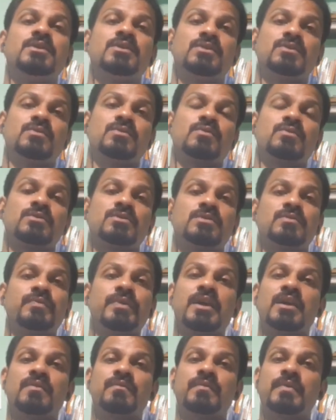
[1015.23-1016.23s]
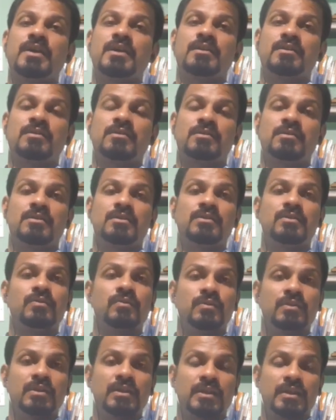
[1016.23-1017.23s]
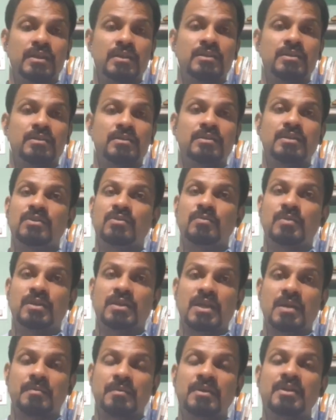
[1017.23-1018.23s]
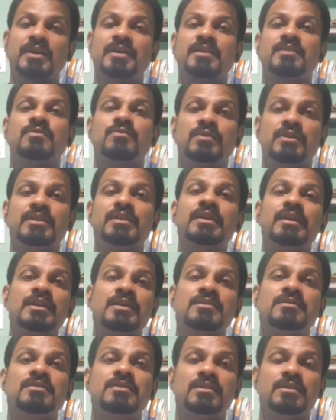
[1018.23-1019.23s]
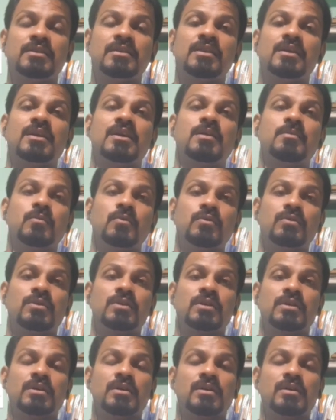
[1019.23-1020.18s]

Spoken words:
sources we can find to create that human capital, or to increase the amount